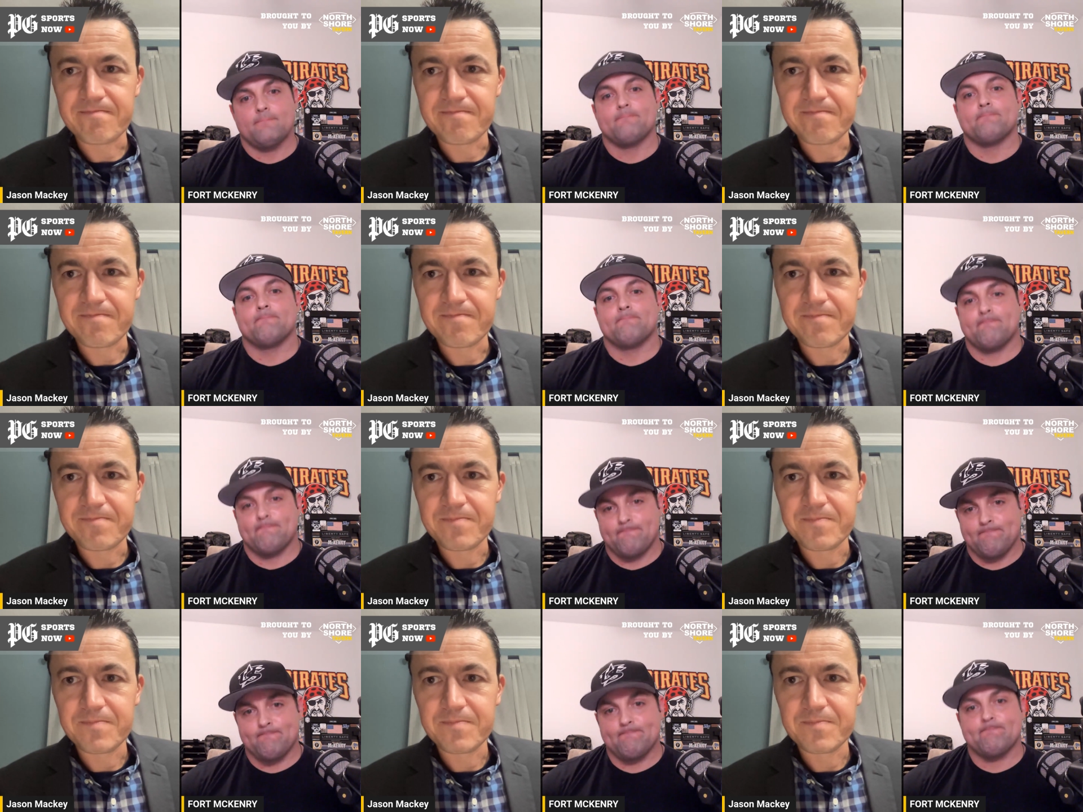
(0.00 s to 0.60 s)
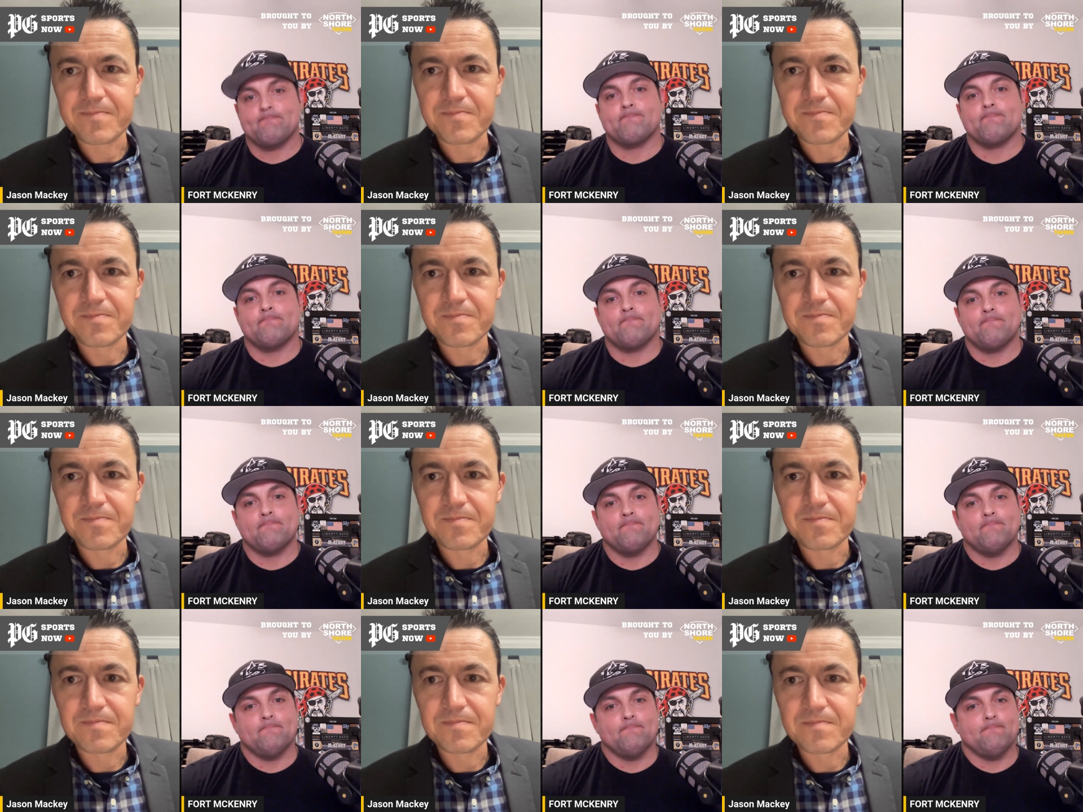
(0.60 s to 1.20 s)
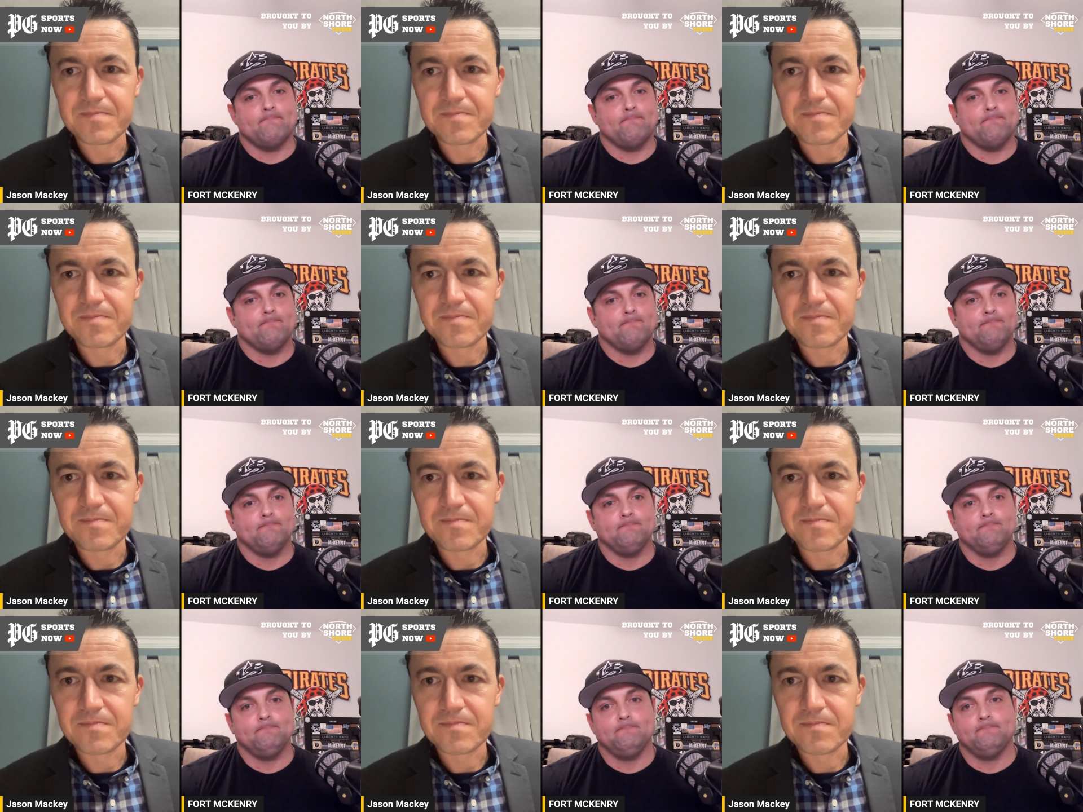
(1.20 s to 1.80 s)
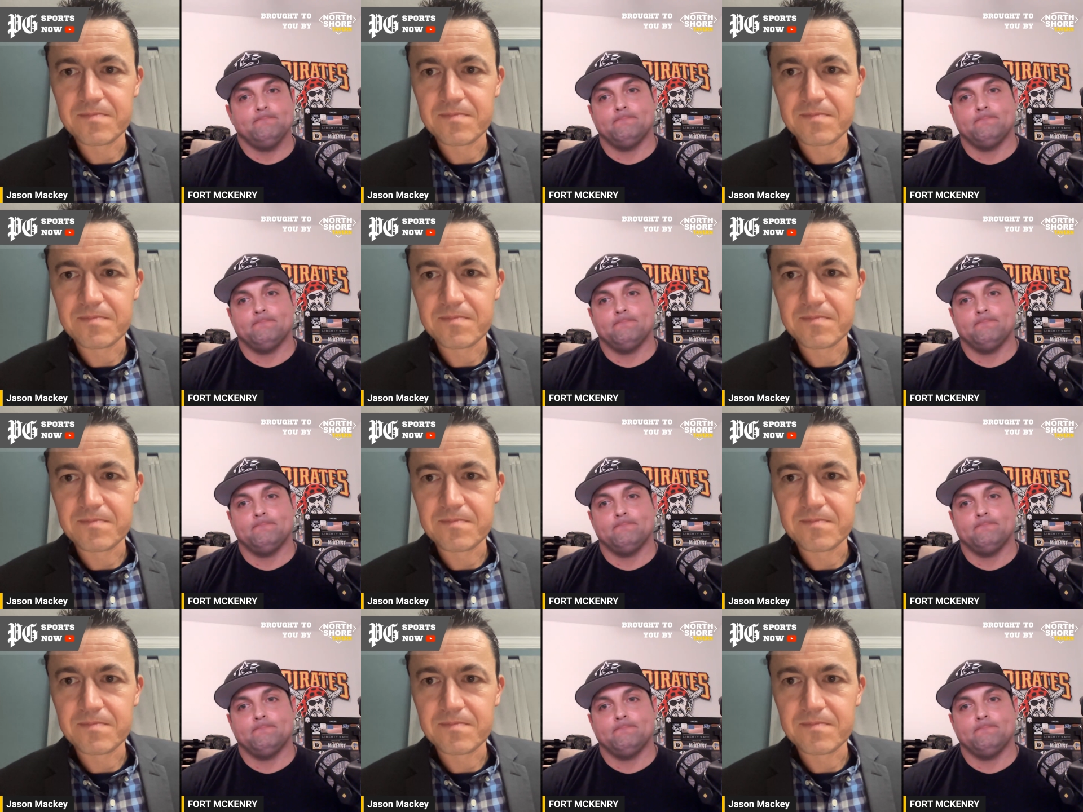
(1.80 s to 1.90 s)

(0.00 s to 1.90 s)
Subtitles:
Nothing is said.